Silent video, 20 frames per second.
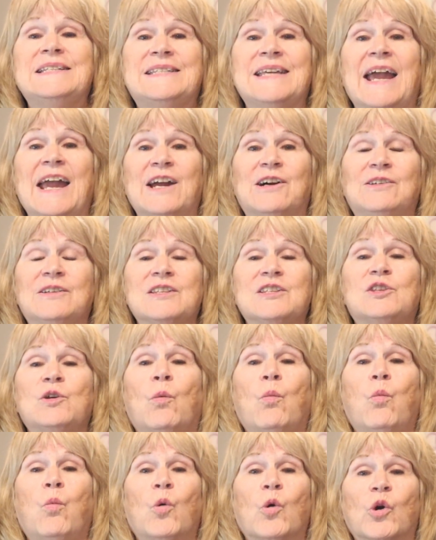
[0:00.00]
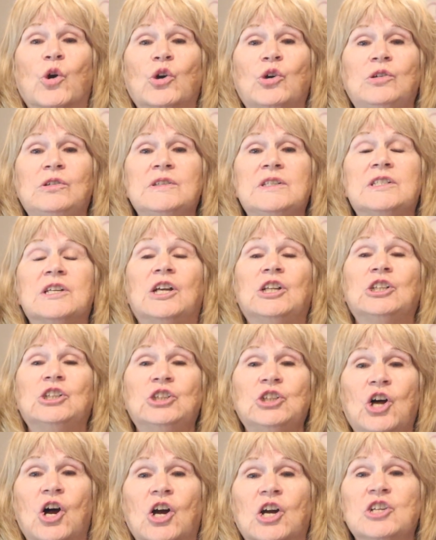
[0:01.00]
Zales, the world's
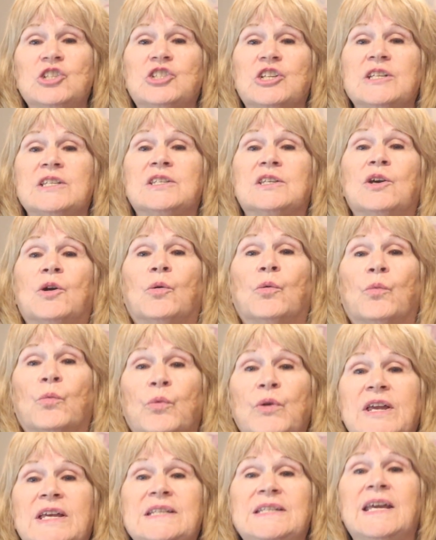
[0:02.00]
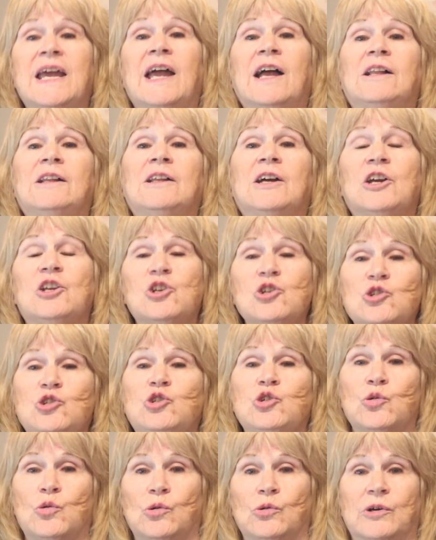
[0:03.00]
largest retail
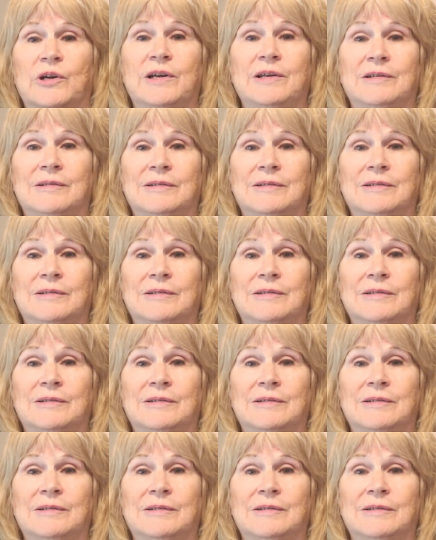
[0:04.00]
jewelry,